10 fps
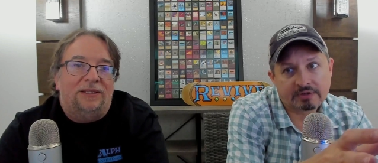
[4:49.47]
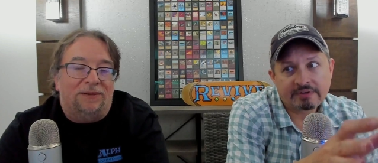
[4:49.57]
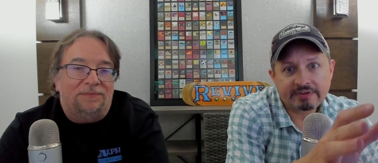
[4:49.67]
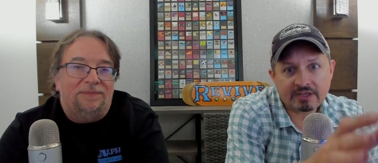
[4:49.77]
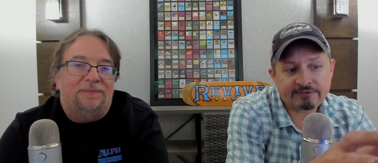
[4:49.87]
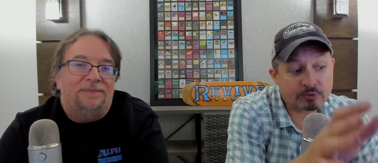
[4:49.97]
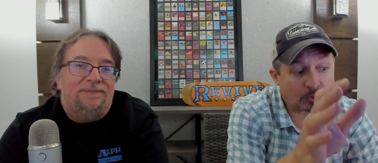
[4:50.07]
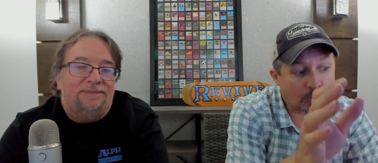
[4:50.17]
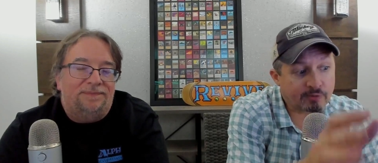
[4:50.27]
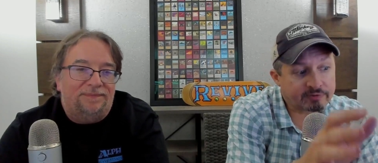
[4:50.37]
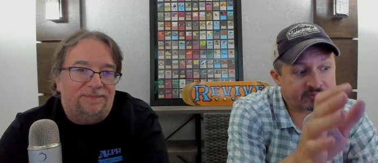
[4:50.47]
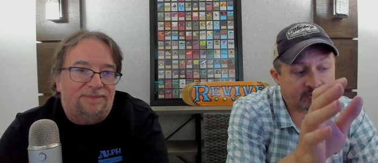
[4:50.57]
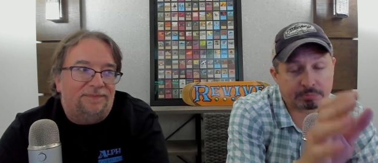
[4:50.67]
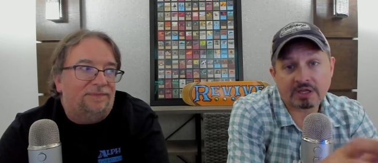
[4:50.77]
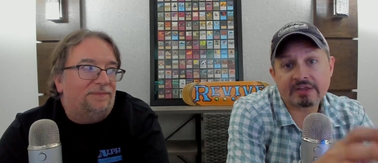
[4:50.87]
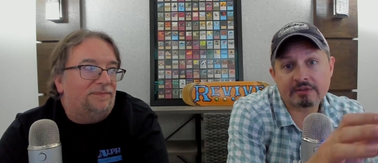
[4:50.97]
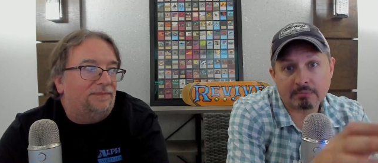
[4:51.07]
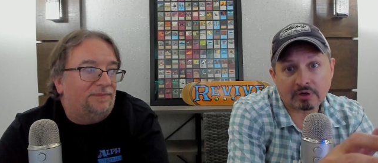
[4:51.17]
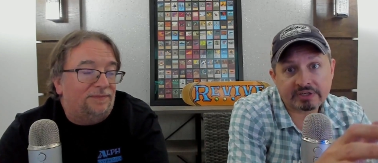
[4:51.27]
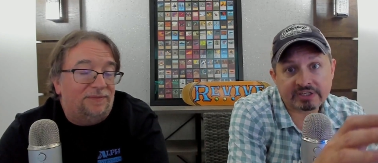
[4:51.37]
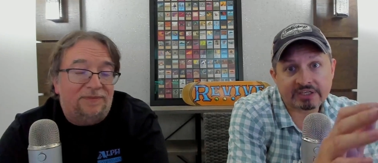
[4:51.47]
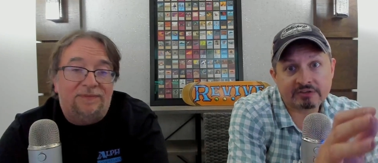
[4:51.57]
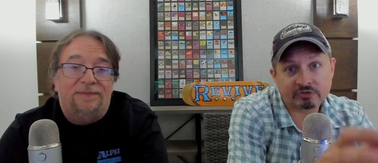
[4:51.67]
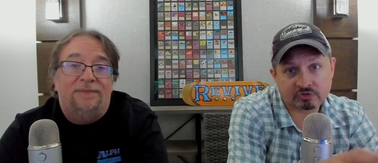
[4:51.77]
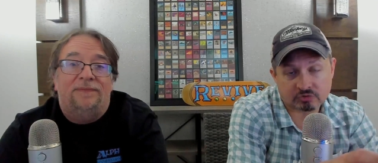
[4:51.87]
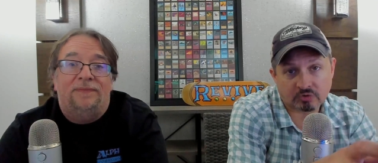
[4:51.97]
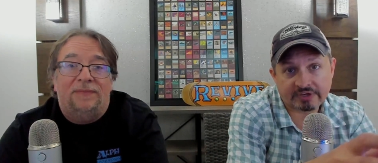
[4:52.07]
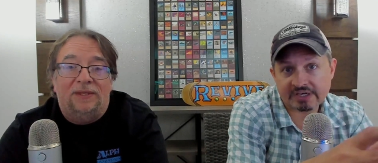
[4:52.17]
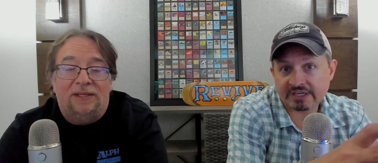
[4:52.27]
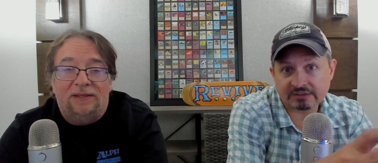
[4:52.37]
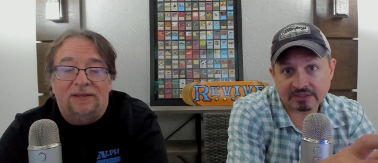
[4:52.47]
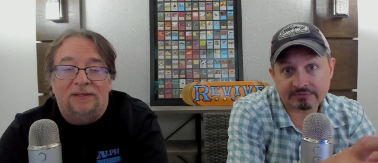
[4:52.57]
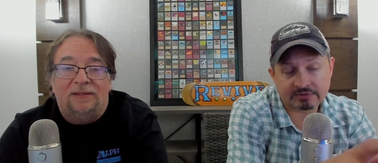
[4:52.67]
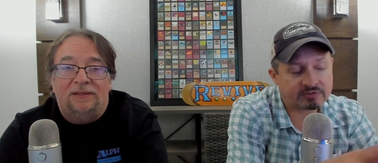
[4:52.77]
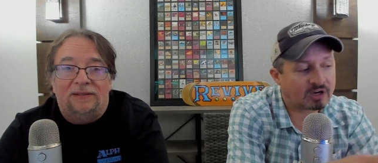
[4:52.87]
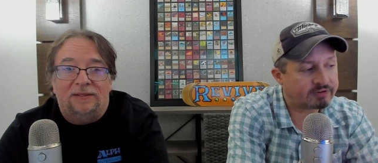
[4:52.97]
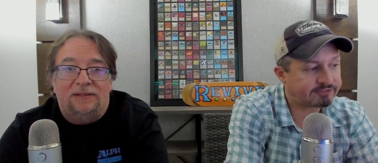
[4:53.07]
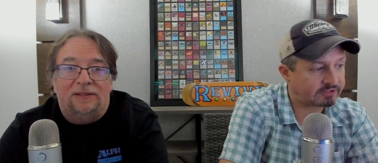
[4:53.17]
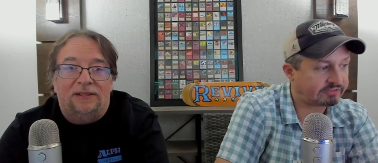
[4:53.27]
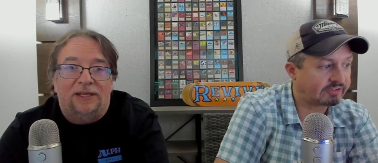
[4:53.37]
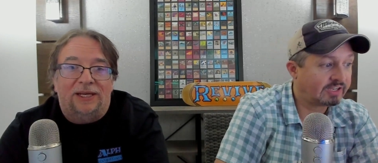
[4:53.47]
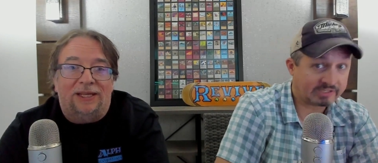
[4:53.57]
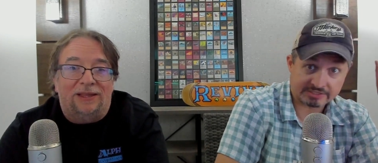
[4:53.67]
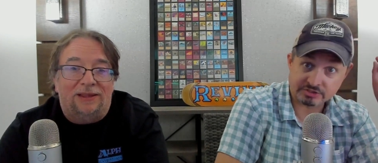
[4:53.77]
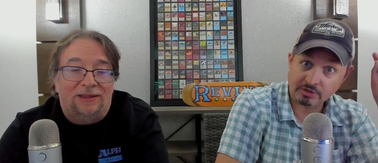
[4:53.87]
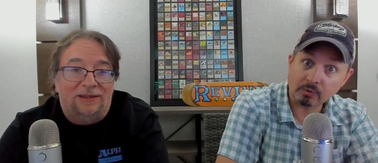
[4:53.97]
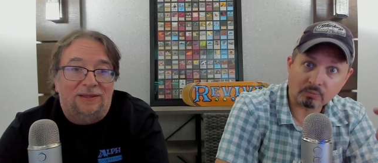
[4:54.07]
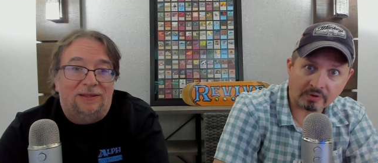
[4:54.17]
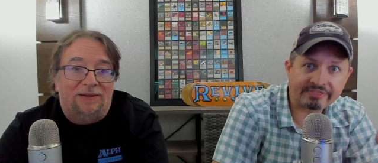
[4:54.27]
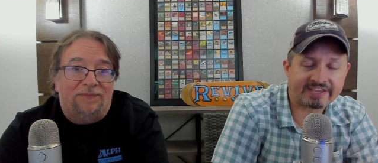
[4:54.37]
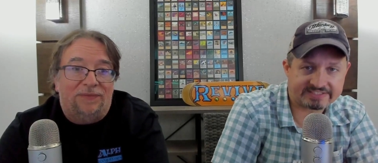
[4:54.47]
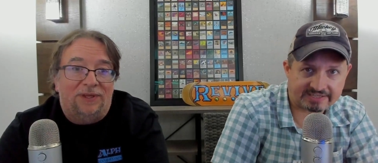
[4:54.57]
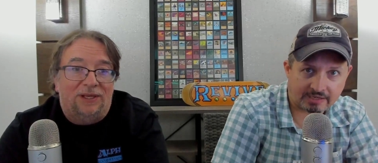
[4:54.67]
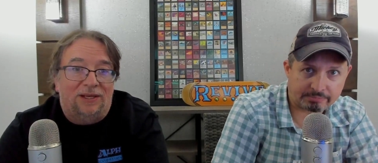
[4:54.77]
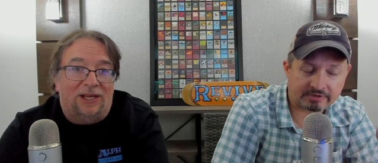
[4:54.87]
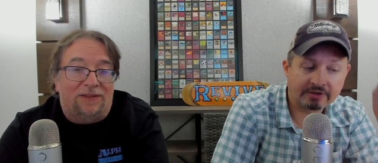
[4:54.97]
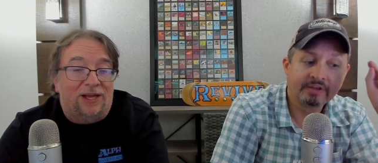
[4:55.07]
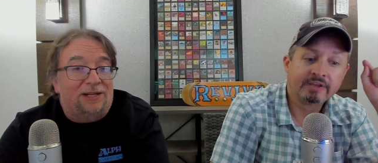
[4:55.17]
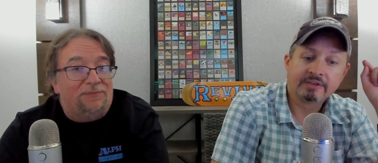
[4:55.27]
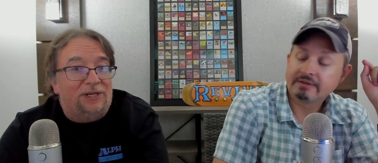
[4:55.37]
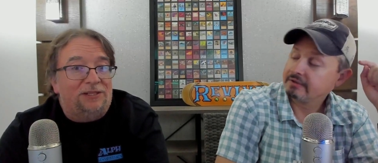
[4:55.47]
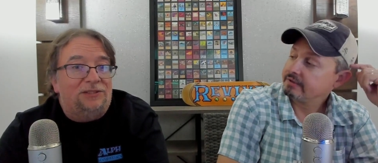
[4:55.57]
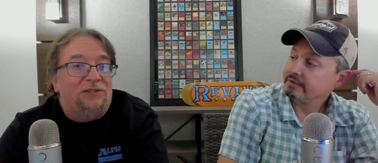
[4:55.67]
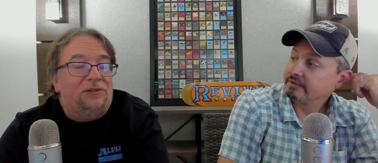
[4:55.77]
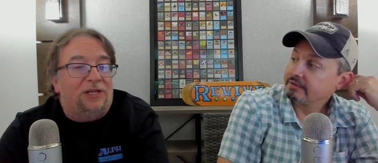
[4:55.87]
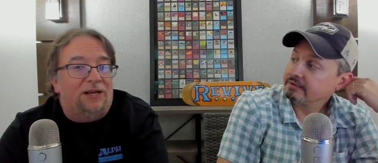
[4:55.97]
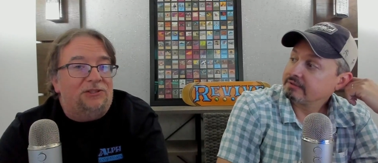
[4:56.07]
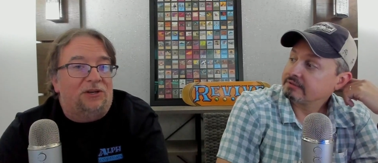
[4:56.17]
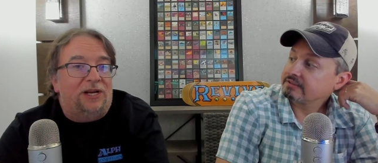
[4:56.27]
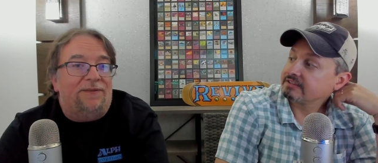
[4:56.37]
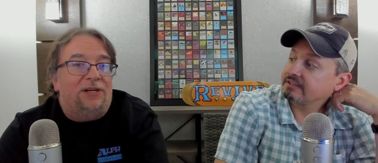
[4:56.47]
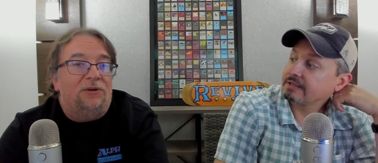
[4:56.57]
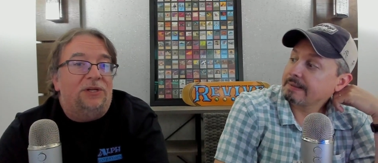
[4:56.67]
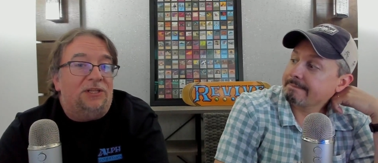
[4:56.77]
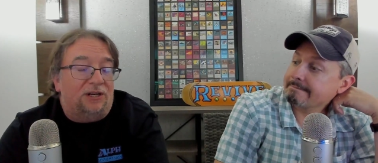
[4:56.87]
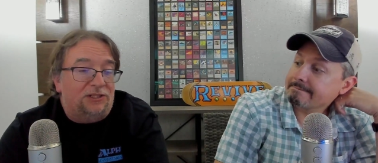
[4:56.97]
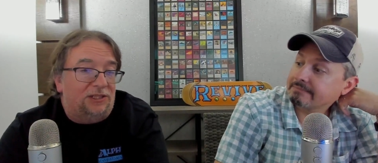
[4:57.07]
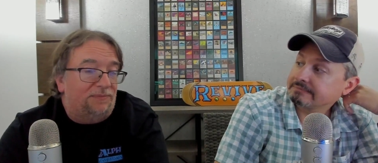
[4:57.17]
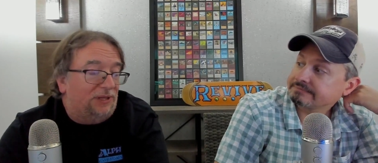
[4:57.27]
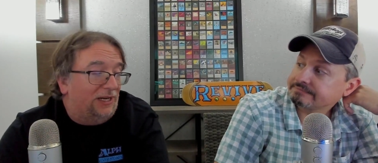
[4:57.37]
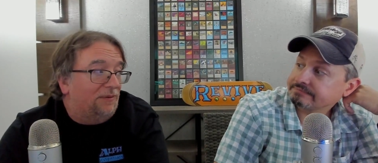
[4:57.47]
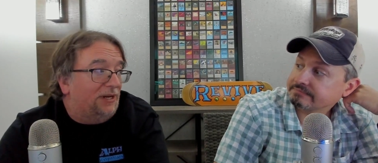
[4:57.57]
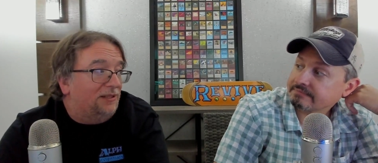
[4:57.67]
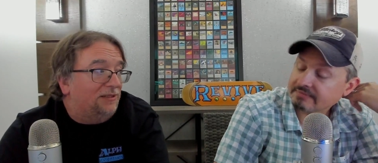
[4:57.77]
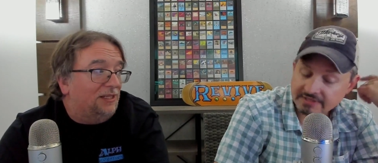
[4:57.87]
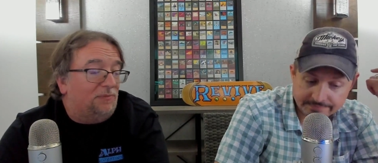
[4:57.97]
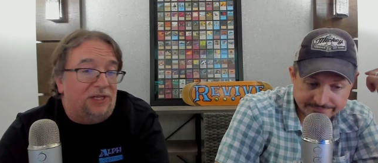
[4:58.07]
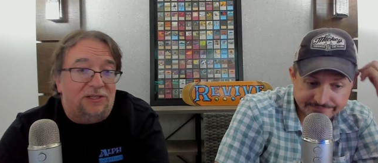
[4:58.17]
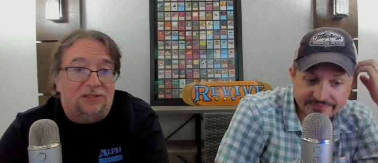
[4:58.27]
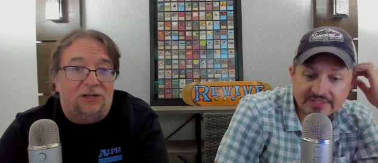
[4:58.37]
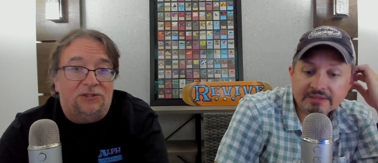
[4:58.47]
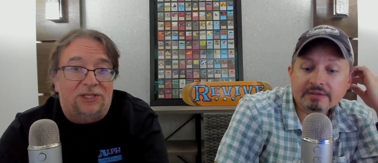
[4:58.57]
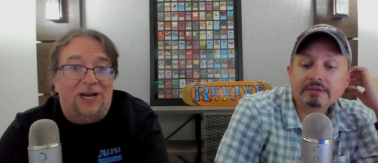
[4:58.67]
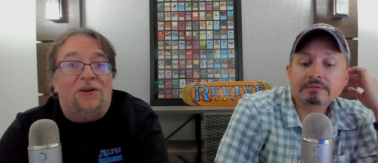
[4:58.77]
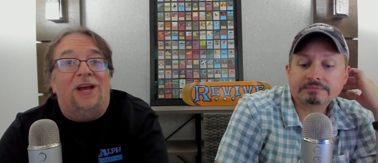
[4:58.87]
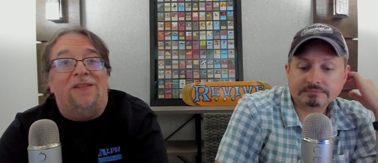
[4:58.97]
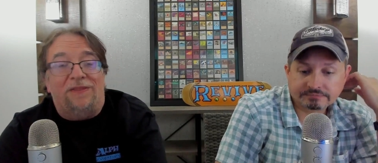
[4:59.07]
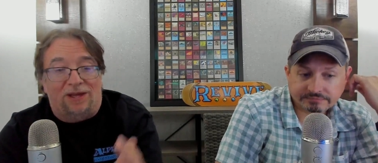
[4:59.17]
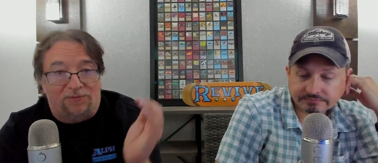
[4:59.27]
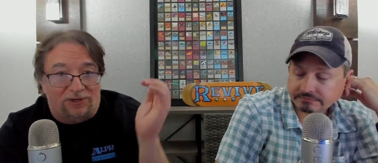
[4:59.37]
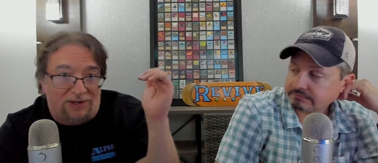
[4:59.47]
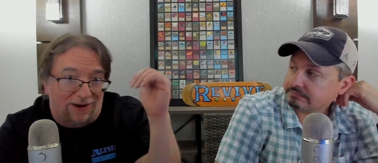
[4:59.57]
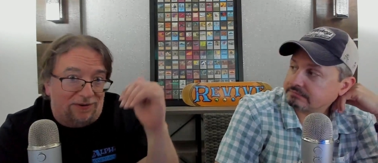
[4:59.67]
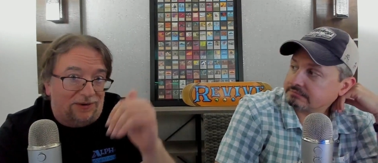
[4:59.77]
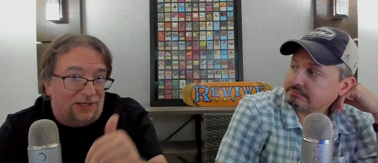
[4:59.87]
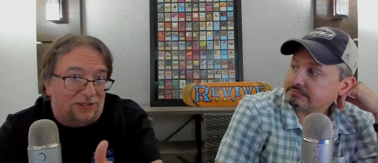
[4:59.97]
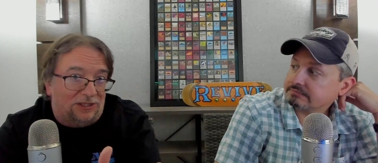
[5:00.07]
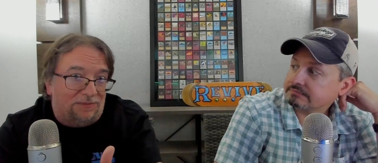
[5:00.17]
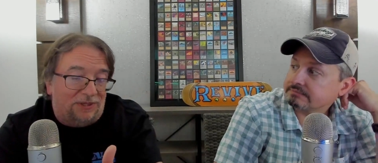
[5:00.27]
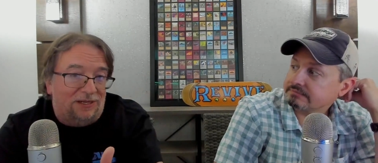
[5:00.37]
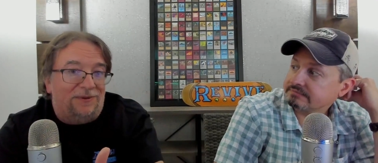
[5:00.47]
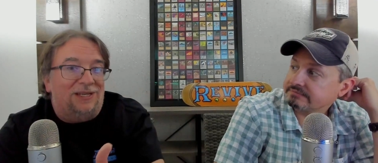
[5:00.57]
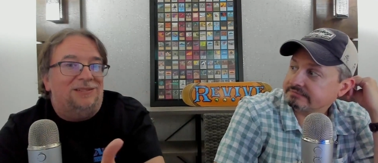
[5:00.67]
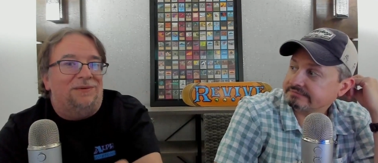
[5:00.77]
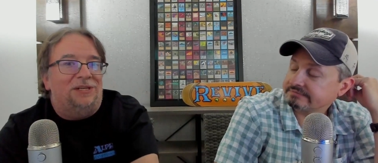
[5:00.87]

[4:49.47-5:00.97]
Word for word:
Speaker 1: yep. if you oversupply the market and destroy any level of confidence and i don't want that to happen
Speaker 2: and that means that it'll ha- start having a reduction in player base yep players go down and then when you have a reduction in player base that